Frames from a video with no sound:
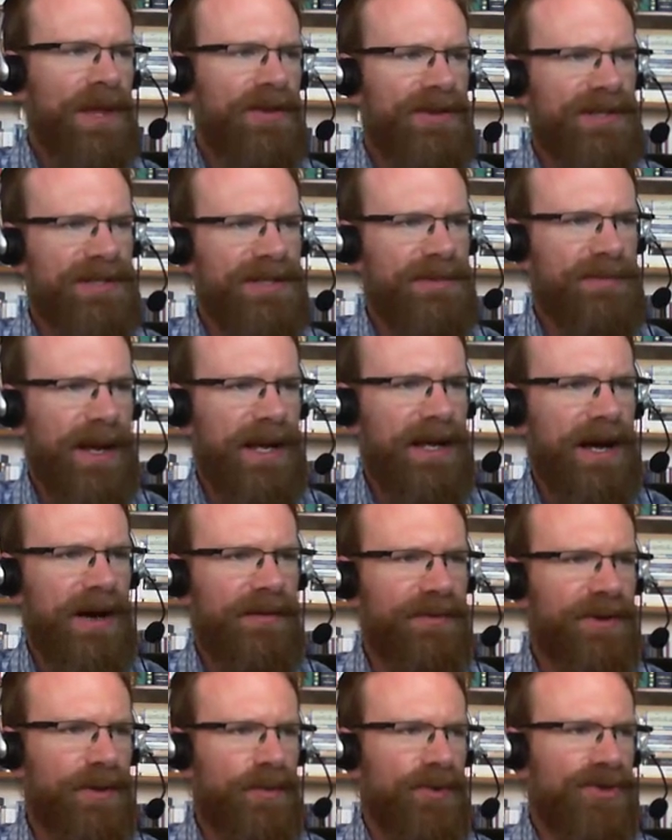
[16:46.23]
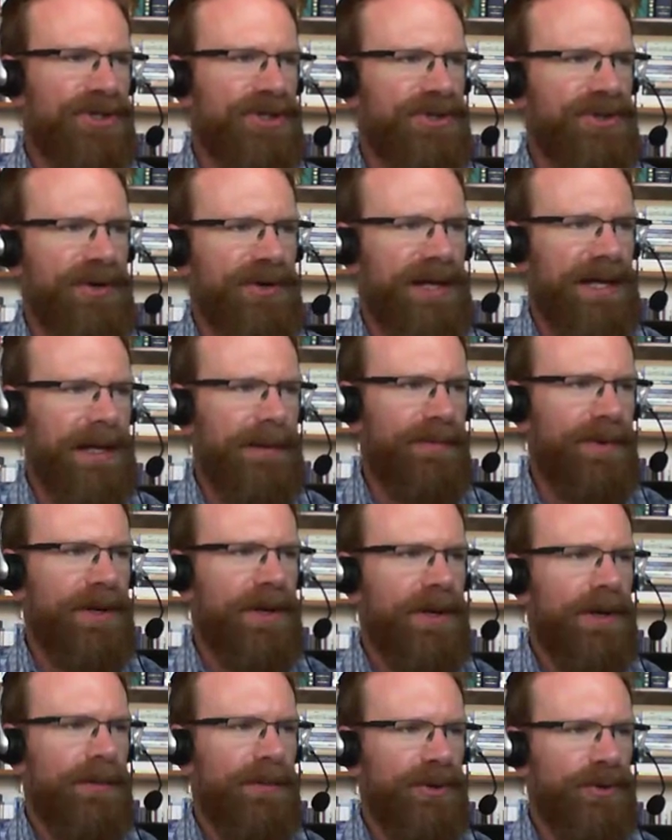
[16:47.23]
This is my covenant which you shall keep
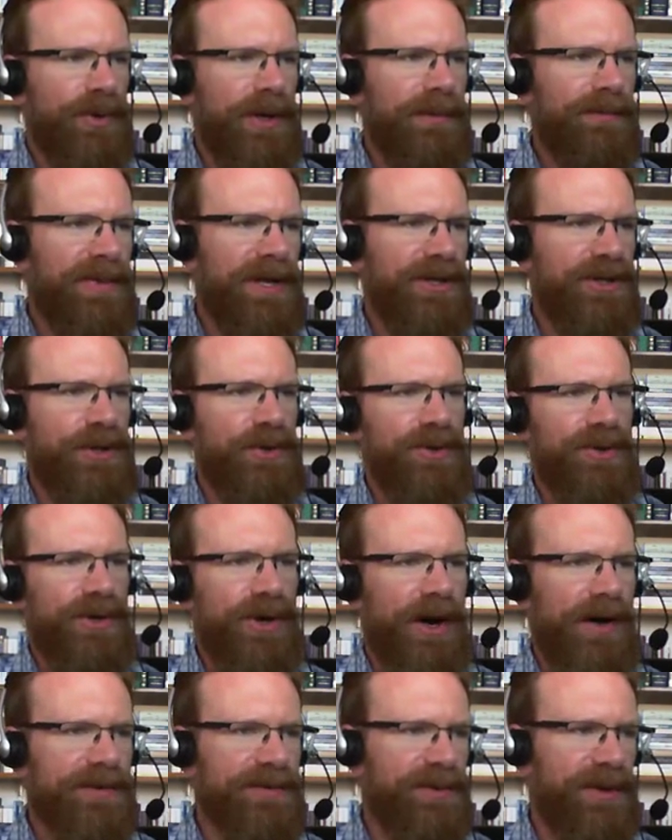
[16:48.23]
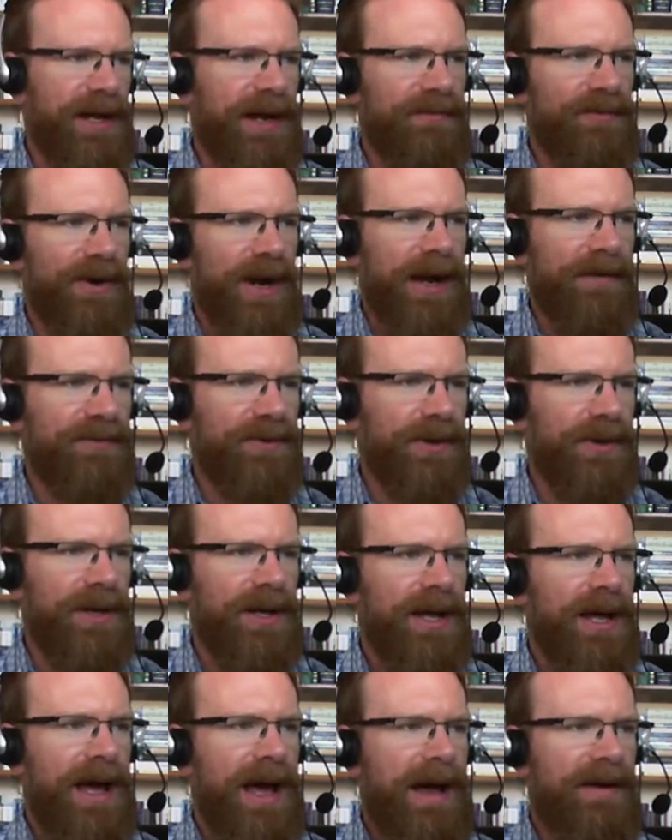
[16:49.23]
between me and you and your offspring ever after.
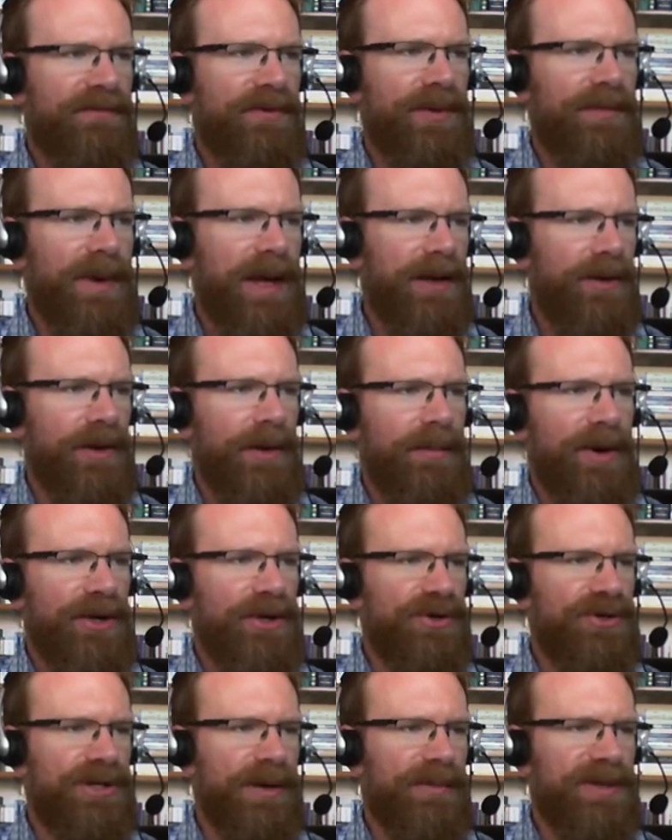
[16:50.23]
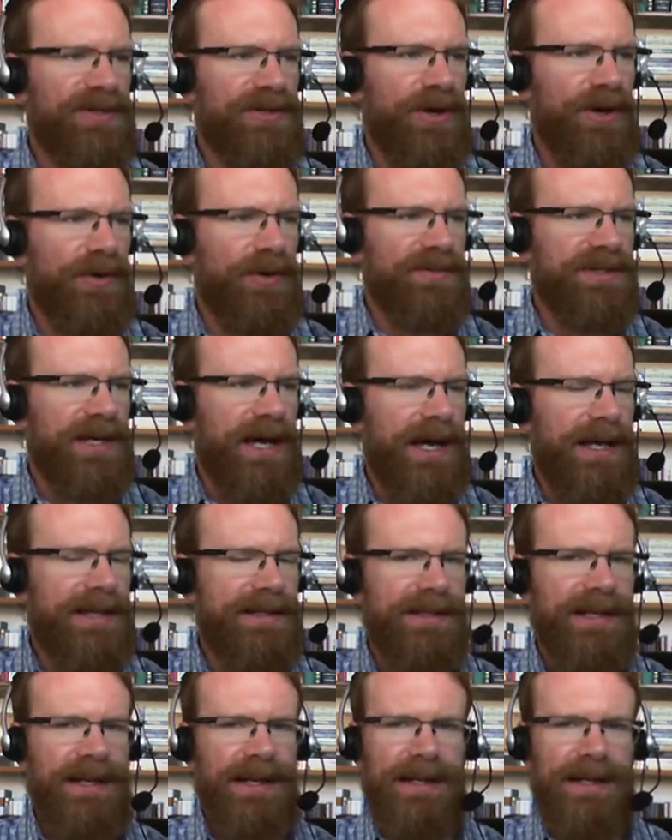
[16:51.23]
Every male among you shall be
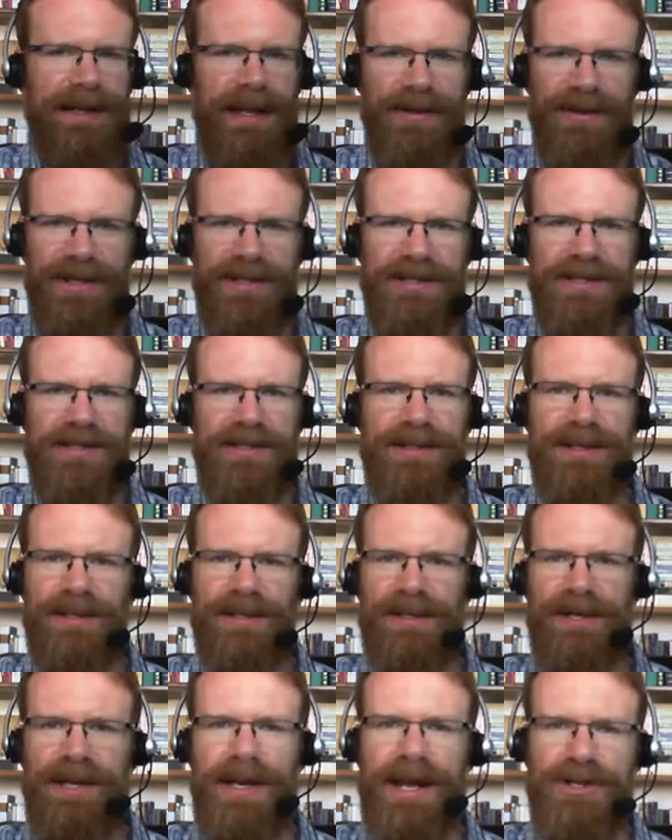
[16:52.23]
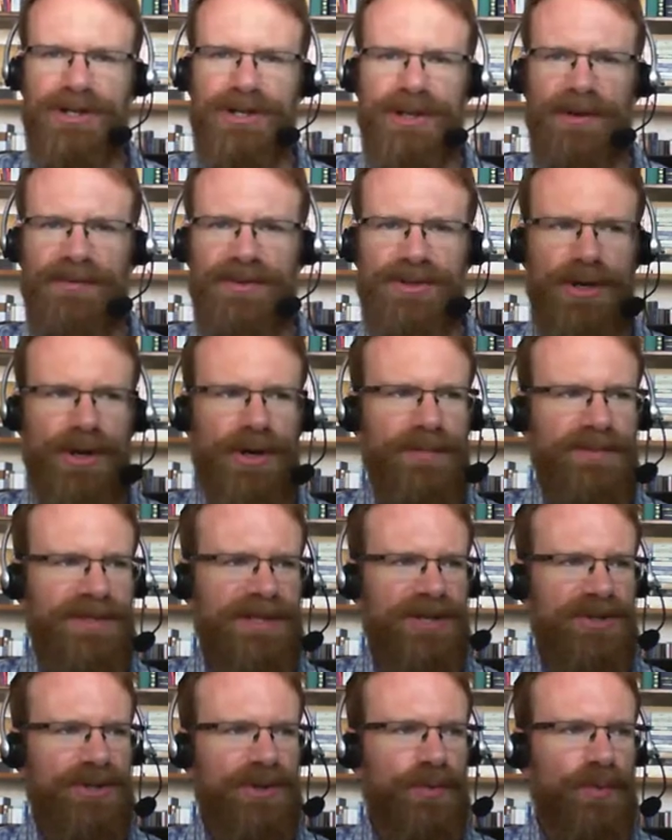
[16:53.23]
circumcised. Now, this connection of
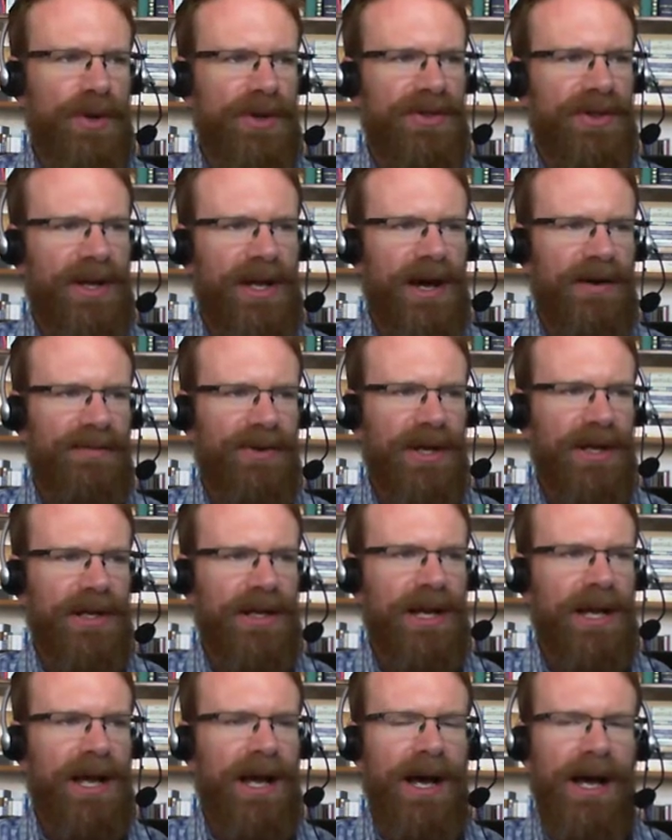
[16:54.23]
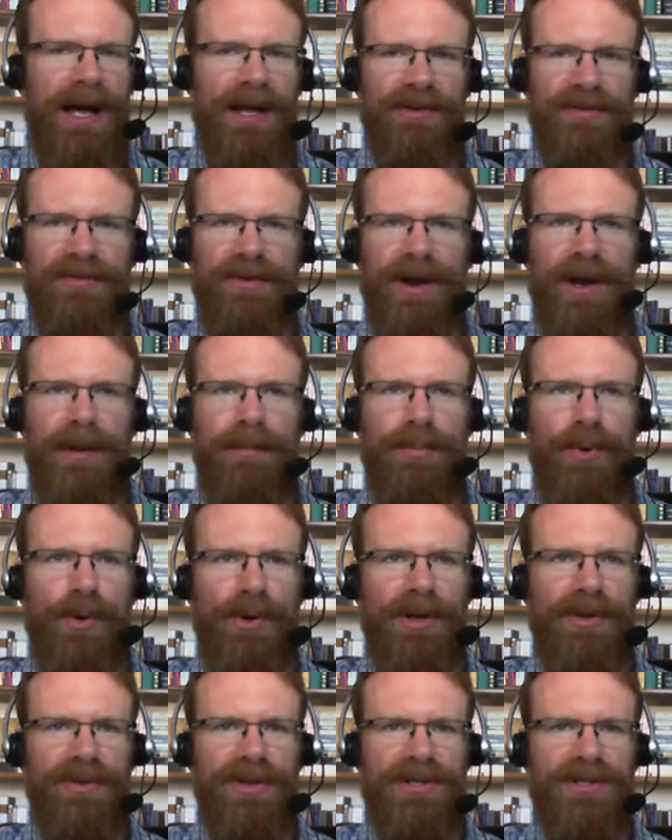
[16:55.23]
circumcision with the covenant is very
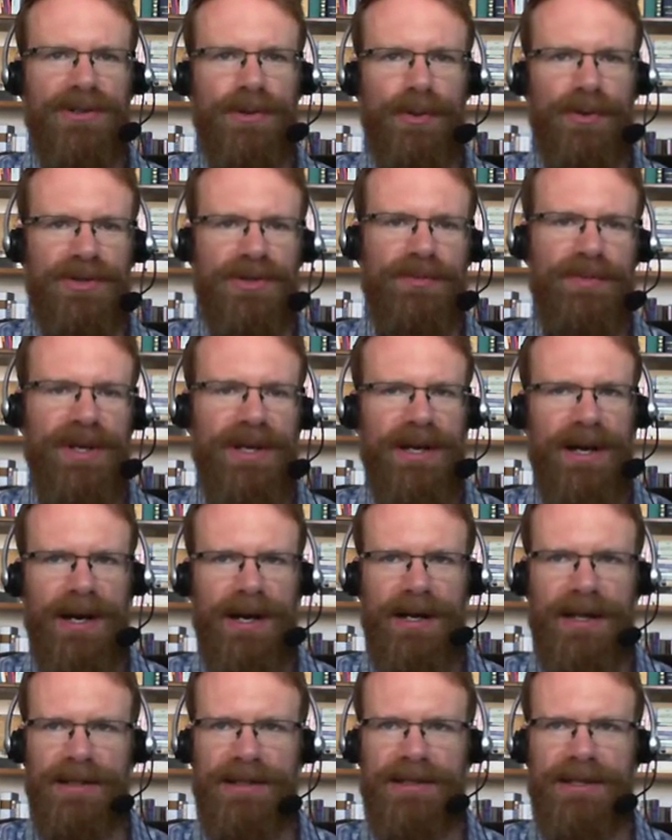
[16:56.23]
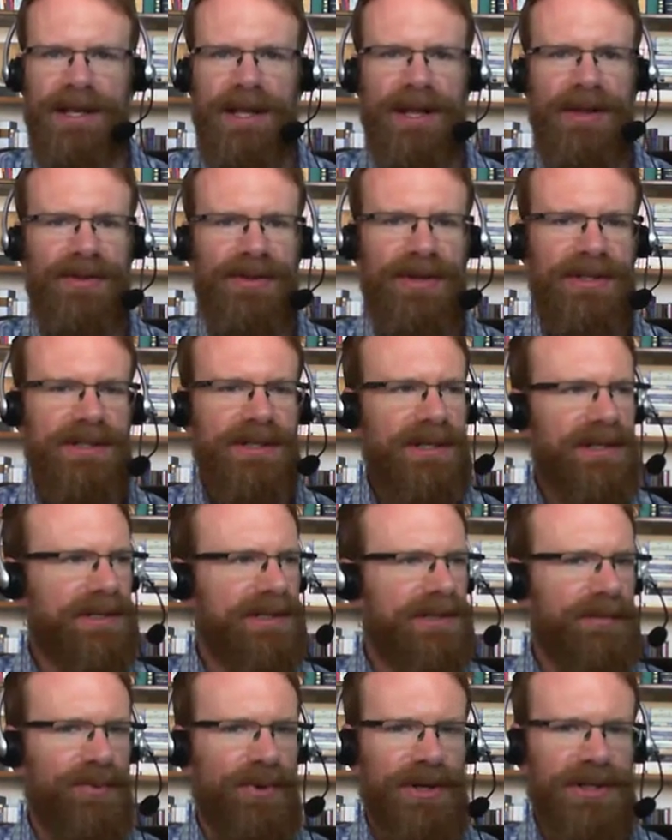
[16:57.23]
important in this source because this
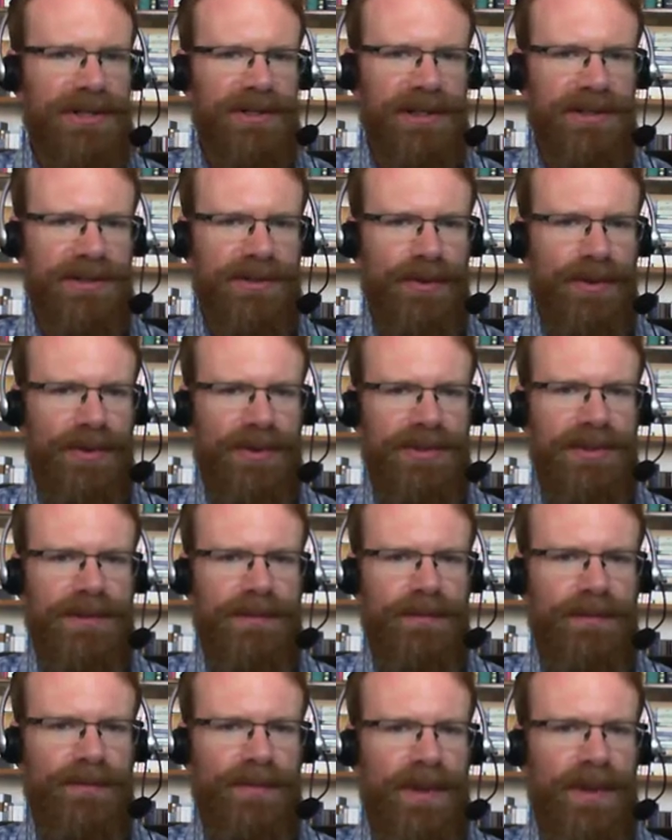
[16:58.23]
is the priestly source.